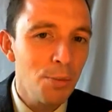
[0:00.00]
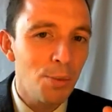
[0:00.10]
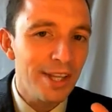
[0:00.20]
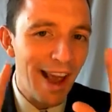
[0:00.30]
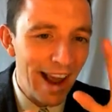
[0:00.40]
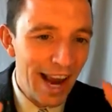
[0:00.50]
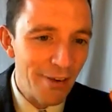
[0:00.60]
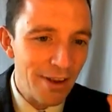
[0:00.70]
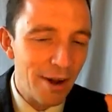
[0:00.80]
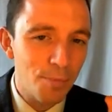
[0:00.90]
But the
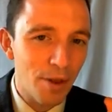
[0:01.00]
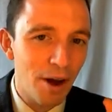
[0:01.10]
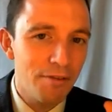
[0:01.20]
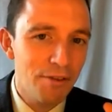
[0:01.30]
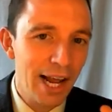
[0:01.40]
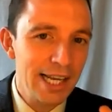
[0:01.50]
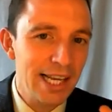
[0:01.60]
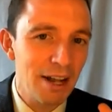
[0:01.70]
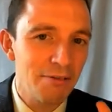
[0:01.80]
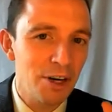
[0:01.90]
area of
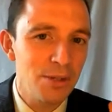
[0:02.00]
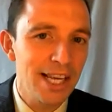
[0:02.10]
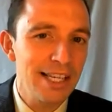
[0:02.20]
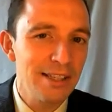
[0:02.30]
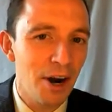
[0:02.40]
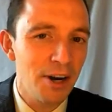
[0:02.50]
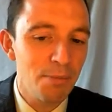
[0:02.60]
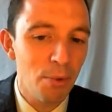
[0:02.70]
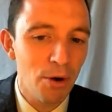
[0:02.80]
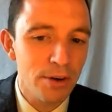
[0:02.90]
phrasal verbs is very
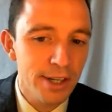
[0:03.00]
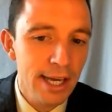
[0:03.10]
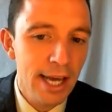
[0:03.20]
important.